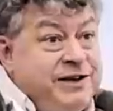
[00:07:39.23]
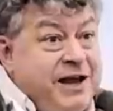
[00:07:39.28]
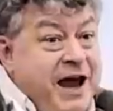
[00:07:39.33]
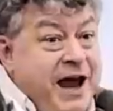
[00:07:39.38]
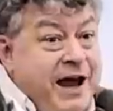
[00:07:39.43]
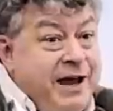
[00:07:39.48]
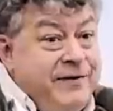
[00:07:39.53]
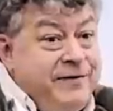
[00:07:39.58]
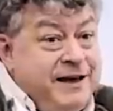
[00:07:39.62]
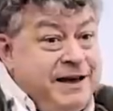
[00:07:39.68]

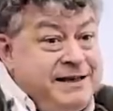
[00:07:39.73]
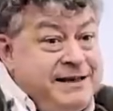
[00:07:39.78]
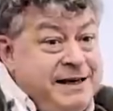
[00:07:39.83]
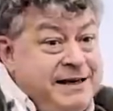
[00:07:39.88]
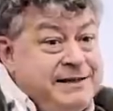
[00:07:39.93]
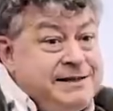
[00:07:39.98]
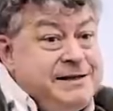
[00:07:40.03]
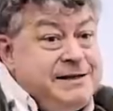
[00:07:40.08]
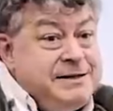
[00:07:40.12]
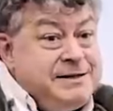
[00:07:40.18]
saying this
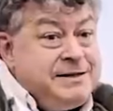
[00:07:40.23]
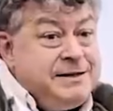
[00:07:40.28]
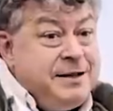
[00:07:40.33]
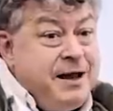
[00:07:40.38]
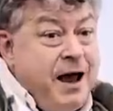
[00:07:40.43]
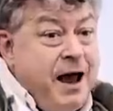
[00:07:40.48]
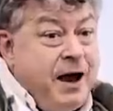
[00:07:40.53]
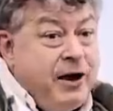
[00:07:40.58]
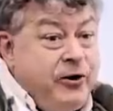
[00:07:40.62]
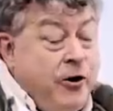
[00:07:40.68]
isn't
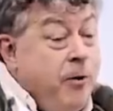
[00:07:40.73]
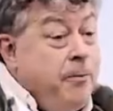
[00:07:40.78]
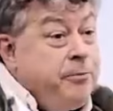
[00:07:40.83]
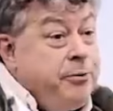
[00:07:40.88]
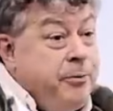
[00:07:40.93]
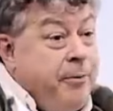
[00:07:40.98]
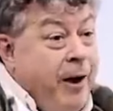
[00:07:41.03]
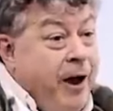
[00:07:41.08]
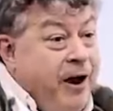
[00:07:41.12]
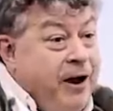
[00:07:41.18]
a
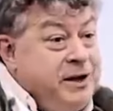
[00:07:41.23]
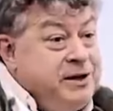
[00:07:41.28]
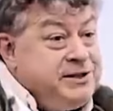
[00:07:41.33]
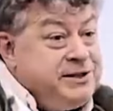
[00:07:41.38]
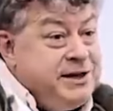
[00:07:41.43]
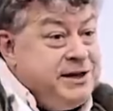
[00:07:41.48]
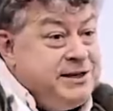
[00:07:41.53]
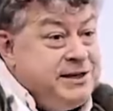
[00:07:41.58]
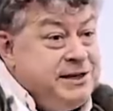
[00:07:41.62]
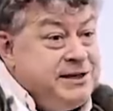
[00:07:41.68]

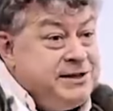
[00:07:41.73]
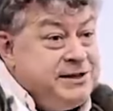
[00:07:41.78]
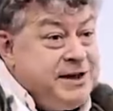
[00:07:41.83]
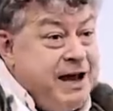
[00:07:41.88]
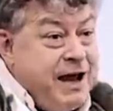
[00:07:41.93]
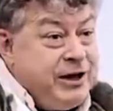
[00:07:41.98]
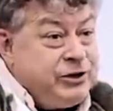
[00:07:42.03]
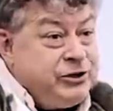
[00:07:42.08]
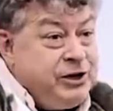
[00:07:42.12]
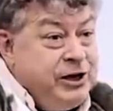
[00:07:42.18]
compromise, this isn't
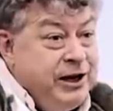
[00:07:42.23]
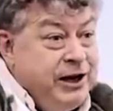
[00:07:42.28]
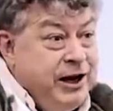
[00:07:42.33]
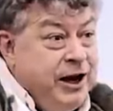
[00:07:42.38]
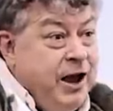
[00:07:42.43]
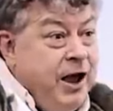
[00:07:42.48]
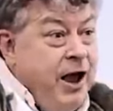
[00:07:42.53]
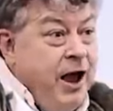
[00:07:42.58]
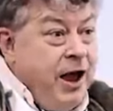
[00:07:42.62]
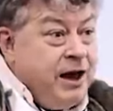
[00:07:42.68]
actually
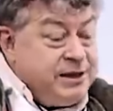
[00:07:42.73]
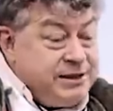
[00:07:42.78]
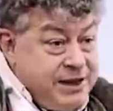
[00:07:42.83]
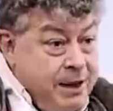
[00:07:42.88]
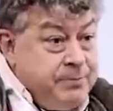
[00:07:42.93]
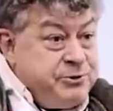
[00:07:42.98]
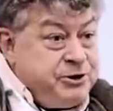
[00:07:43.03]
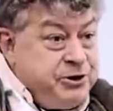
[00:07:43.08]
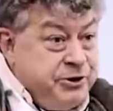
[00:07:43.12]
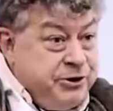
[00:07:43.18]
a
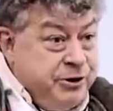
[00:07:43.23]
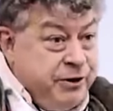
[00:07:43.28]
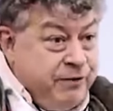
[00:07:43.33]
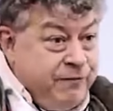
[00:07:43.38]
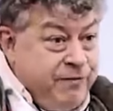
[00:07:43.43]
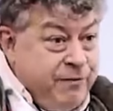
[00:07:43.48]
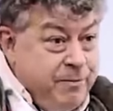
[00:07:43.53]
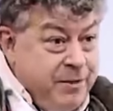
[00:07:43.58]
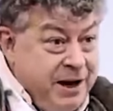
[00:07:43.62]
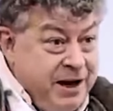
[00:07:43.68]

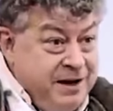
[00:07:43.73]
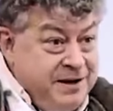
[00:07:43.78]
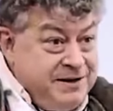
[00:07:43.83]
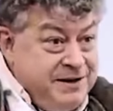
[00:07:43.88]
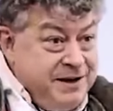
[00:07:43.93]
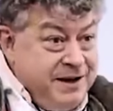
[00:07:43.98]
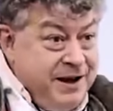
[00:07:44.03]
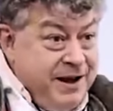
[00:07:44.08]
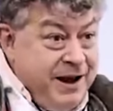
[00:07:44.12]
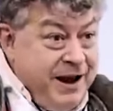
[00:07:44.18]
substitute for
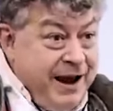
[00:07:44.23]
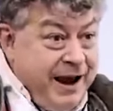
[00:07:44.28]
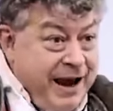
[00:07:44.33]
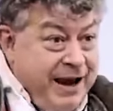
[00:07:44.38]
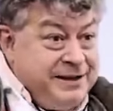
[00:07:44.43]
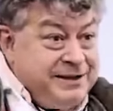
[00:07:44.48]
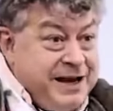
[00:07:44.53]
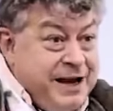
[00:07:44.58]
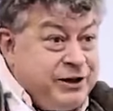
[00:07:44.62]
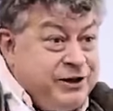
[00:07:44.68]
meat,
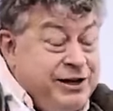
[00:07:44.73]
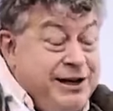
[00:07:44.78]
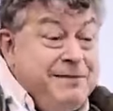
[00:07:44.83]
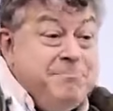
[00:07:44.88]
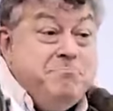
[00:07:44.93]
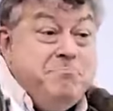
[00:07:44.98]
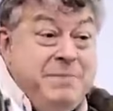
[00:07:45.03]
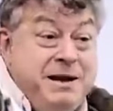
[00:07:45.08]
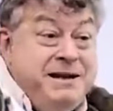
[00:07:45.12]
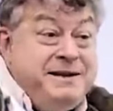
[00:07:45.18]
it's actually
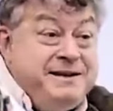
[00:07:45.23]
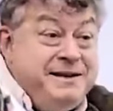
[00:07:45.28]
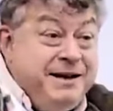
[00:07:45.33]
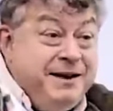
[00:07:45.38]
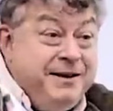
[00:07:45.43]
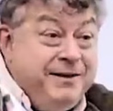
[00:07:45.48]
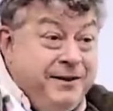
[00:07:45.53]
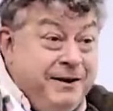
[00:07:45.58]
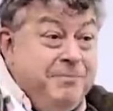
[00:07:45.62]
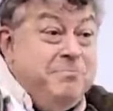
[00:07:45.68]

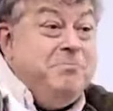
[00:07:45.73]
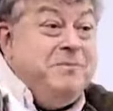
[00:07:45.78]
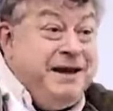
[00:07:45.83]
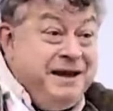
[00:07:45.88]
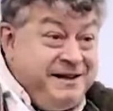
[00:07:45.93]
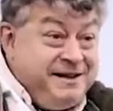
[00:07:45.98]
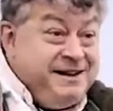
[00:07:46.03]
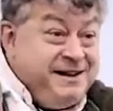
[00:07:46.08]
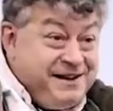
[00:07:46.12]
meatier than meat